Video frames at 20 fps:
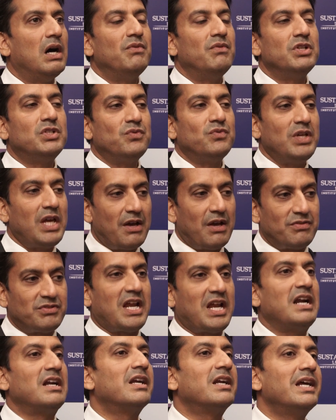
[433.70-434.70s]
which we have
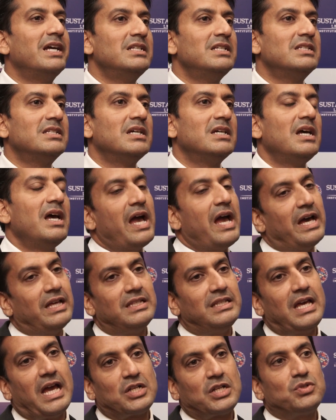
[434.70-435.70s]
standardized,
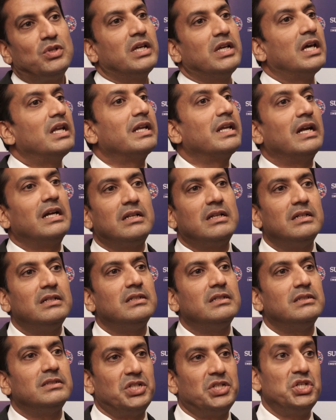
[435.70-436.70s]
and they actually can get
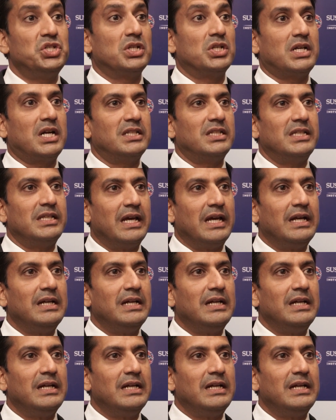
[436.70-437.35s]
a t-shirt at the